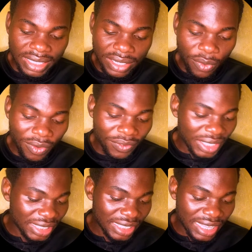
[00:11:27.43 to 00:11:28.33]
now we have
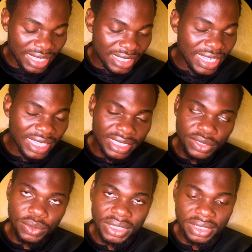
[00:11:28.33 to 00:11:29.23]
created that
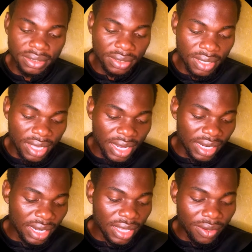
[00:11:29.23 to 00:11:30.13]
directory.
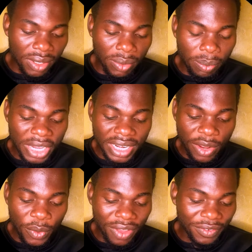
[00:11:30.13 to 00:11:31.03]
By now
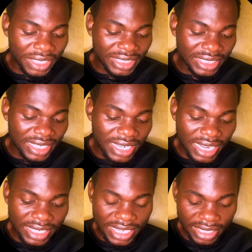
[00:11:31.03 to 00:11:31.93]
we have created a
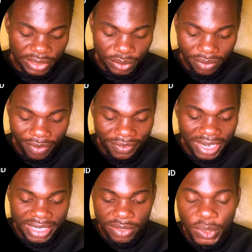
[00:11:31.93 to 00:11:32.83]
directory. We have
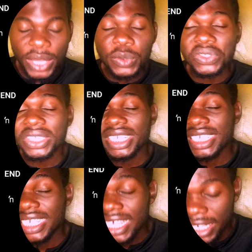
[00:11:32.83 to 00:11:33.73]
learned on how to create a
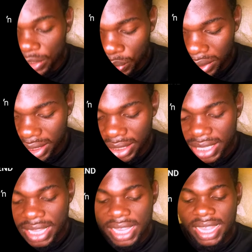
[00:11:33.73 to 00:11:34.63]
directory
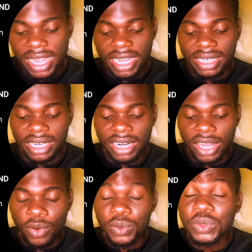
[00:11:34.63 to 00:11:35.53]
and on
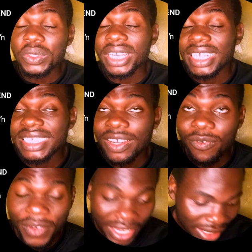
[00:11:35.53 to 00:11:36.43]
how to create a
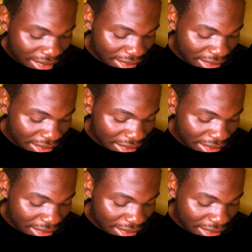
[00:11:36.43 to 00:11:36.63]
file.